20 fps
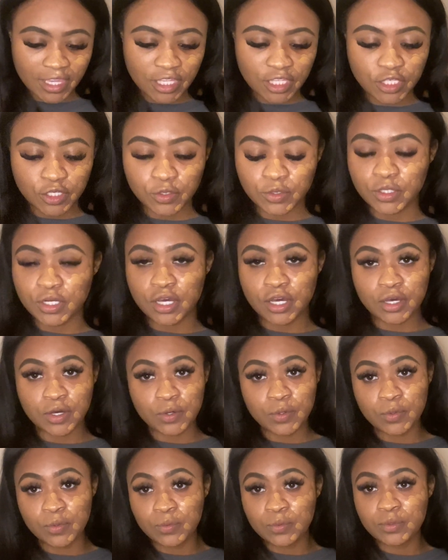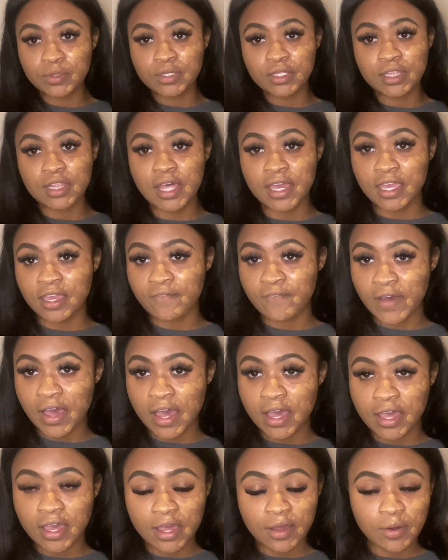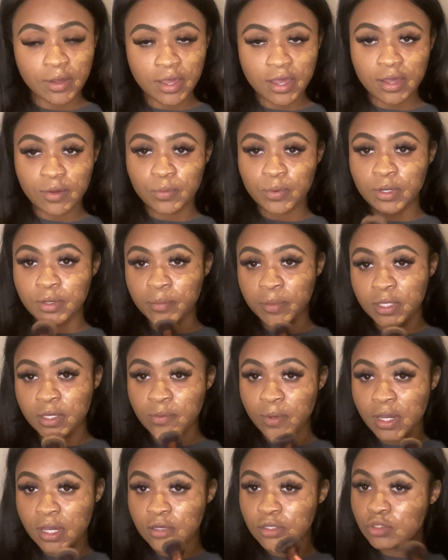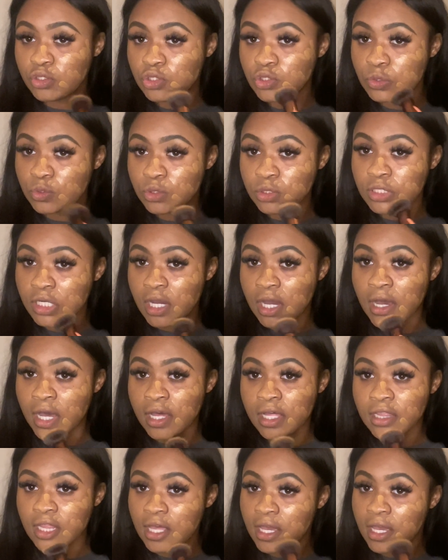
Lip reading: you'll know like if I want to be around you or not.